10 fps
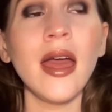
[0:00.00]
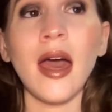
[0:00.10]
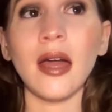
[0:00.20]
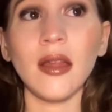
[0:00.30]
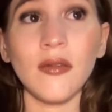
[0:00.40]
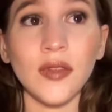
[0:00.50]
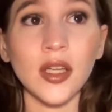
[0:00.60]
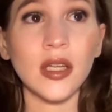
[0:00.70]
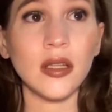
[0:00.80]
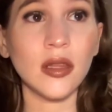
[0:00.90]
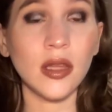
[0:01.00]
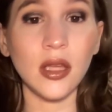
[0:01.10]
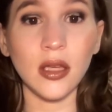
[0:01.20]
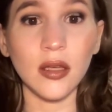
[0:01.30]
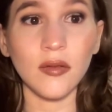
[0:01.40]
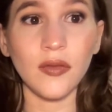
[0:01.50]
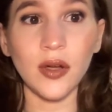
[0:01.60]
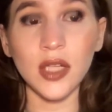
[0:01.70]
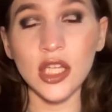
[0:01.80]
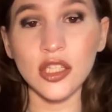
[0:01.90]
I love the, the
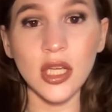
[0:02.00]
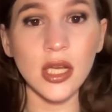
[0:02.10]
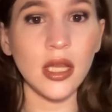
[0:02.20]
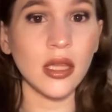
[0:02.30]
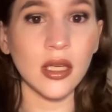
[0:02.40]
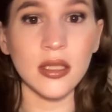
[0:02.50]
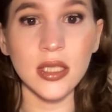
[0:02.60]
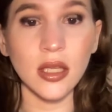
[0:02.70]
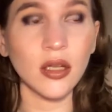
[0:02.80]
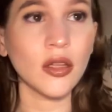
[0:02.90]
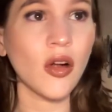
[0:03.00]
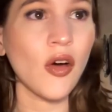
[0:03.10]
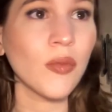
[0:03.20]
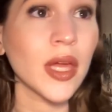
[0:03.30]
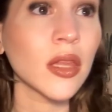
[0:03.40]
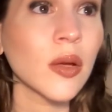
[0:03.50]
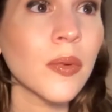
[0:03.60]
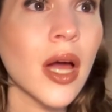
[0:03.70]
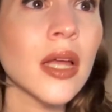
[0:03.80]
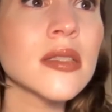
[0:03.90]
foundation and the concealer. They're all regular
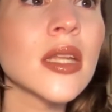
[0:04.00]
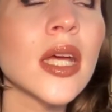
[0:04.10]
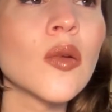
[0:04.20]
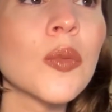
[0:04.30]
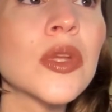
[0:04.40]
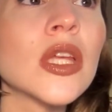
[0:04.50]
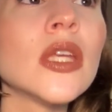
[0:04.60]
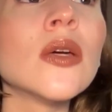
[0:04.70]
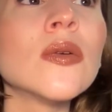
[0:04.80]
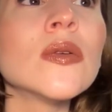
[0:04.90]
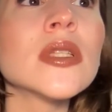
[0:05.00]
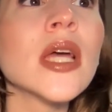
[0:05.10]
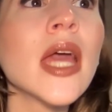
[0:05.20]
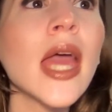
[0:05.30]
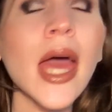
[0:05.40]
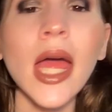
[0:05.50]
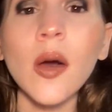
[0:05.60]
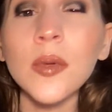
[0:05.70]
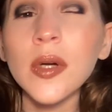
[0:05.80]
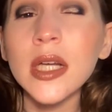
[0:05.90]
products that I normally use. I
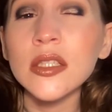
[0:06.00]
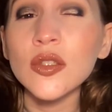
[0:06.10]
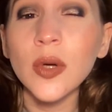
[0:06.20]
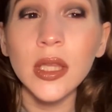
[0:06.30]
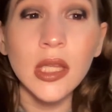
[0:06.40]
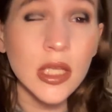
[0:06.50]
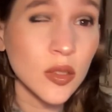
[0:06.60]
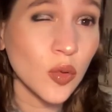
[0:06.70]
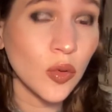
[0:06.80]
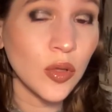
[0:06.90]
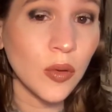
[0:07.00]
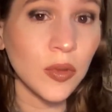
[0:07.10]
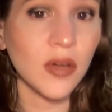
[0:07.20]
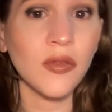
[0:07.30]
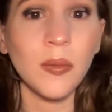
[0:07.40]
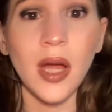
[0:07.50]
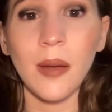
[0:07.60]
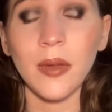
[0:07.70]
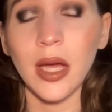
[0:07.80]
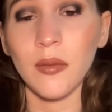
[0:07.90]
hope you guys enjoyed this cool tone look from
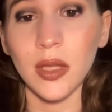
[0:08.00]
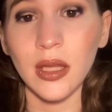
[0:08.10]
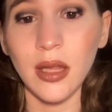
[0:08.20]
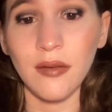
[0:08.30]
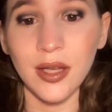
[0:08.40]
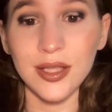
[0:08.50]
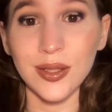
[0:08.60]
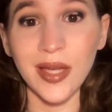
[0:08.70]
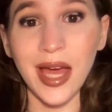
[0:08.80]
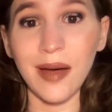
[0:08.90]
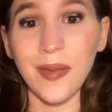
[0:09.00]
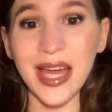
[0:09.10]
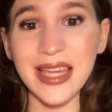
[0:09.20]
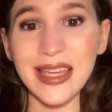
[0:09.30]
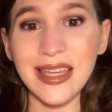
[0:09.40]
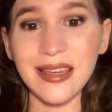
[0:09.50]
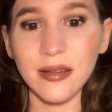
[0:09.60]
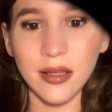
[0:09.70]
Nabla. I really love it. So yeah, bye!